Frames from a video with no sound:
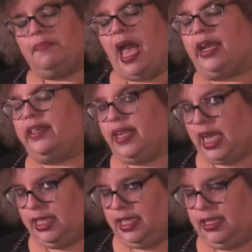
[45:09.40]
back in the
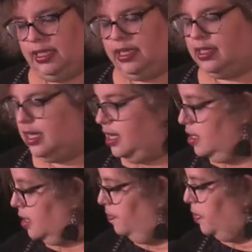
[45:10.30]

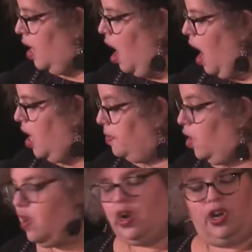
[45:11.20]
1960s, um,
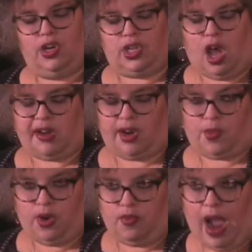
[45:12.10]
her and her daughter
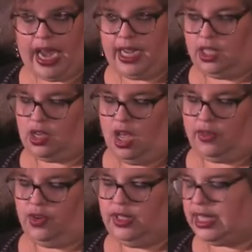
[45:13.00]
were riding
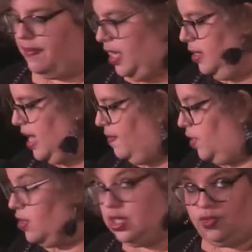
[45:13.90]
along Route 77.
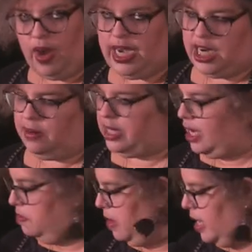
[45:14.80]
So this is right near the
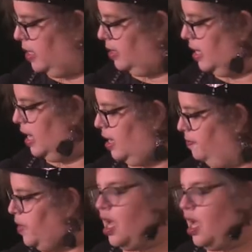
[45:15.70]
Inn by the Sea.